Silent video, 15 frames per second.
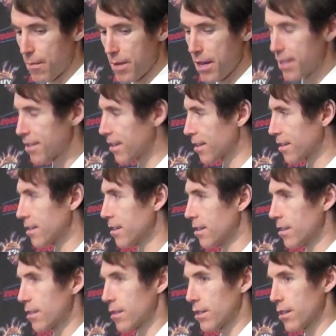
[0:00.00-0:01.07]
amazing to get
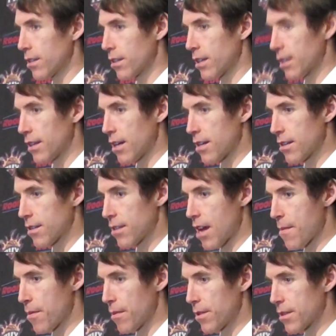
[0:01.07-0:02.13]
that
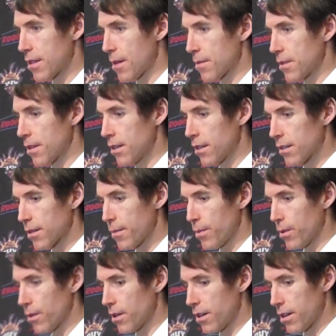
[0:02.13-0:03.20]
type of reception and
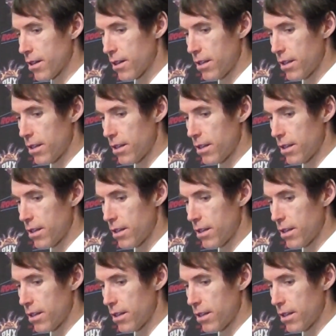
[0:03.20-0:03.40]
support.